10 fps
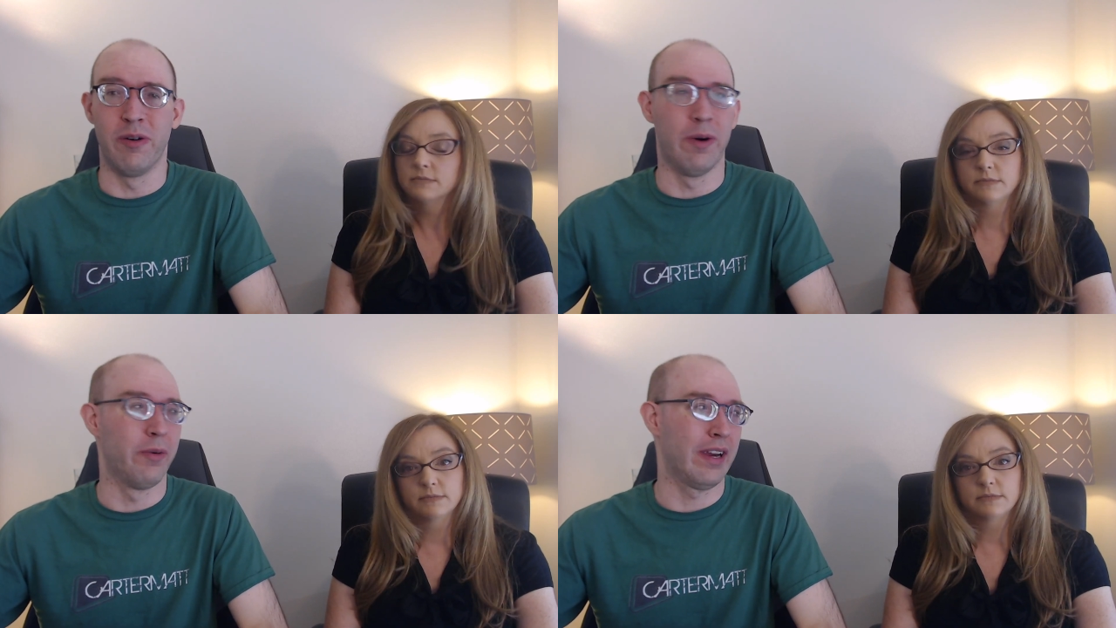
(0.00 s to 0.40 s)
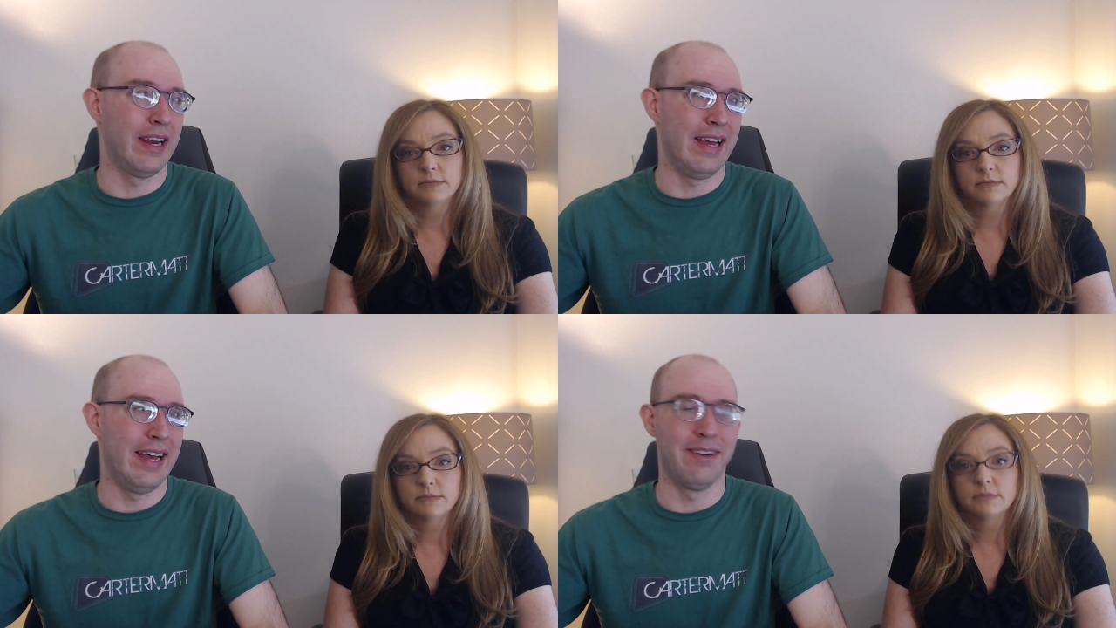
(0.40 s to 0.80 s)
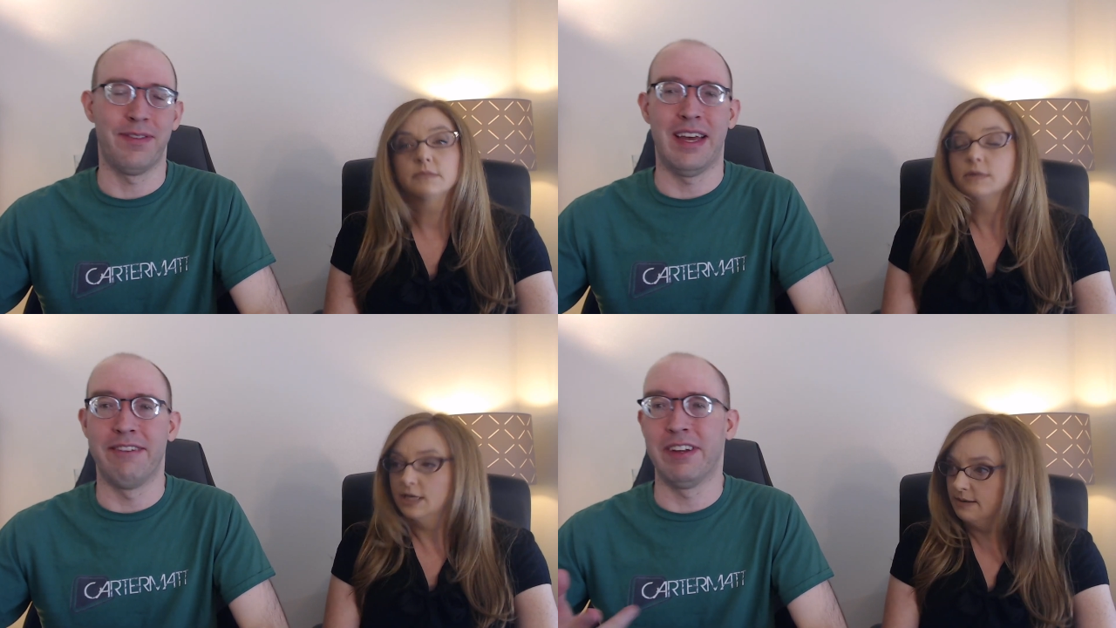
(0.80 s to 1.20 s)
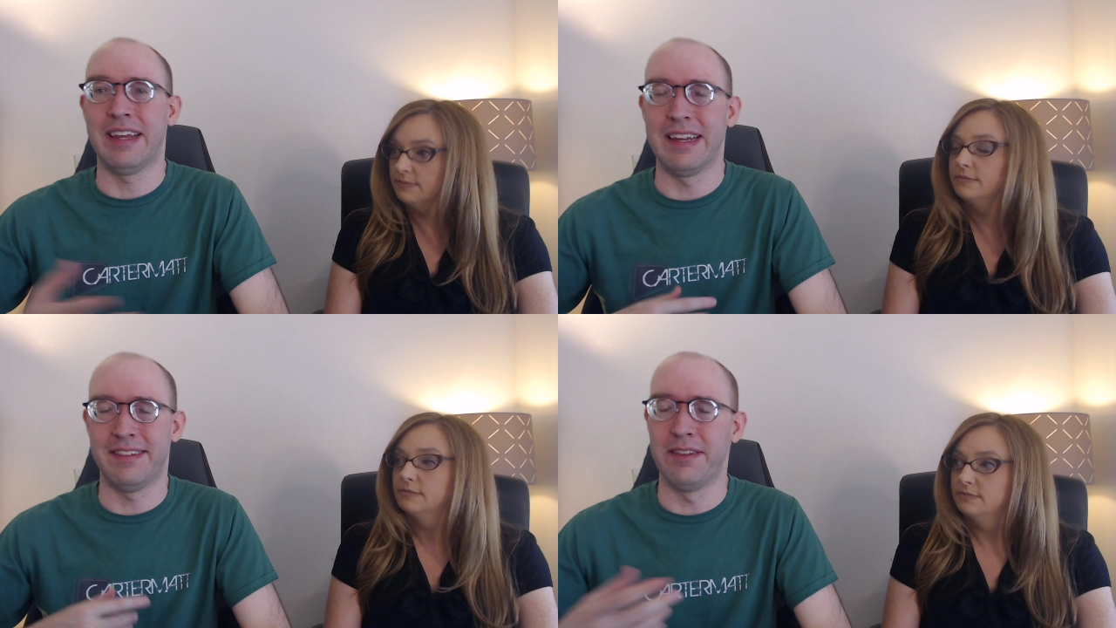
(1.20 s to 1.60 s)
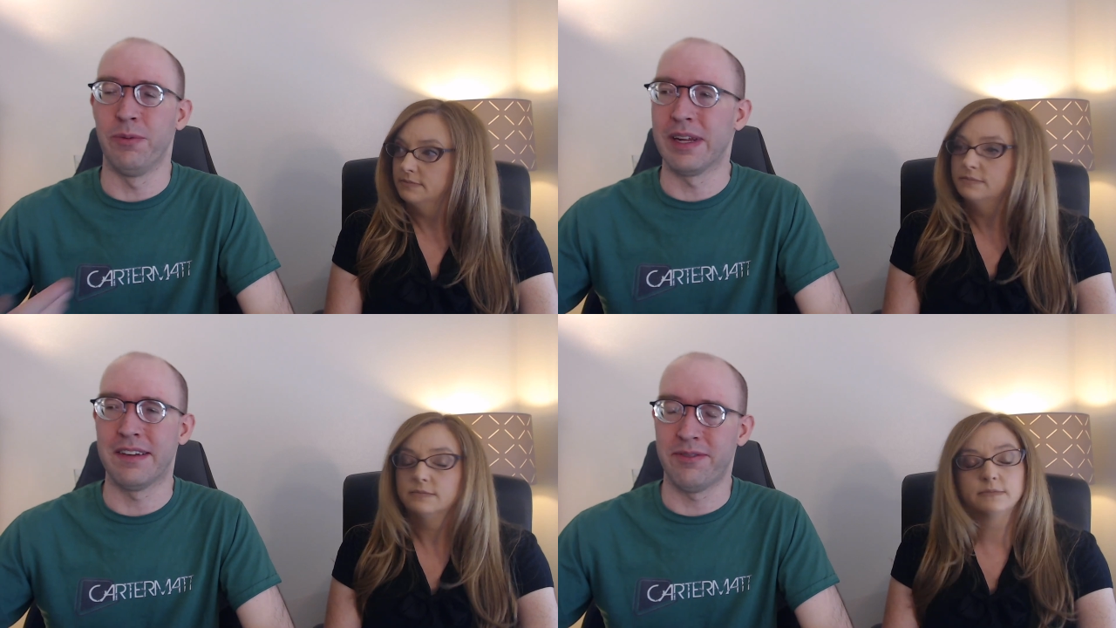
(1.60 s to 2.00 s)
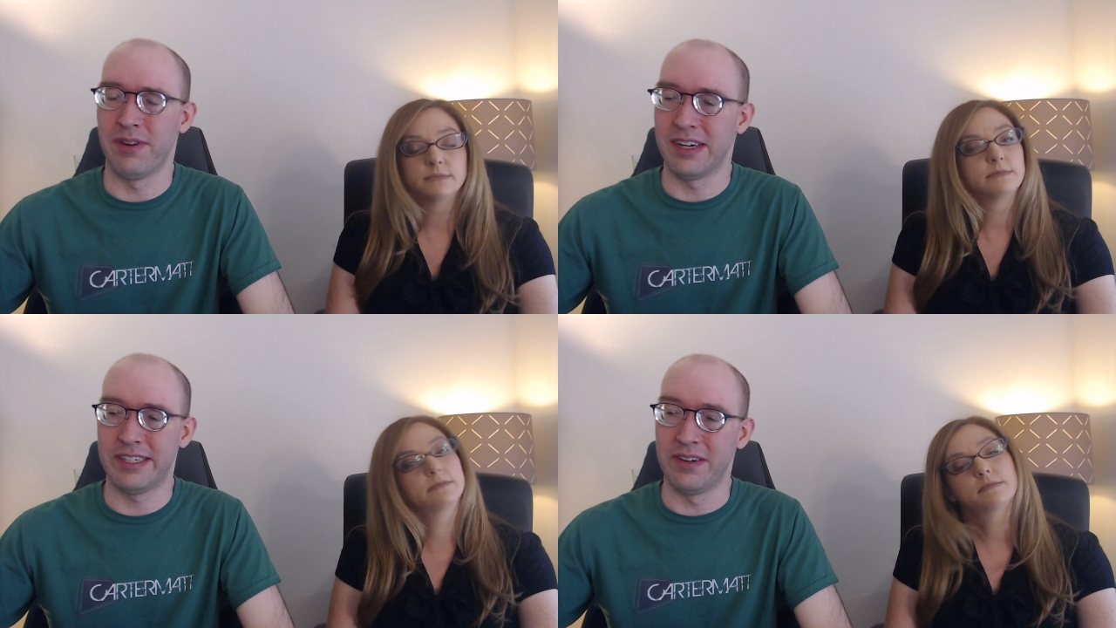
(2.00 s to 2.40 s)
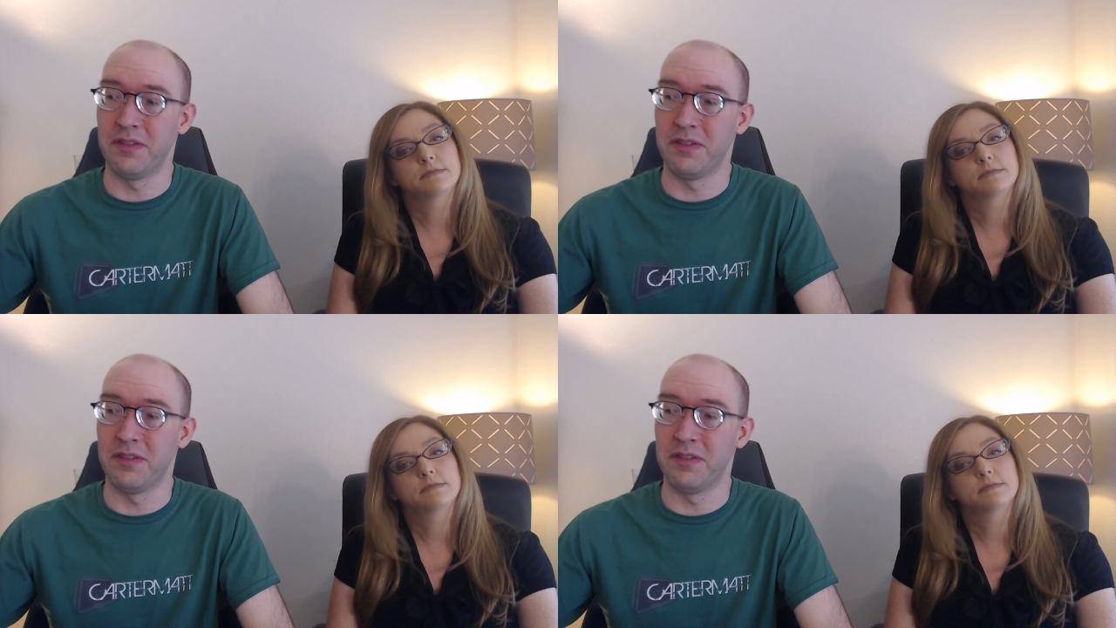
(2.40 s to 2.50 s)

Speaker 1: where we're going to have kind of the case of the week structure.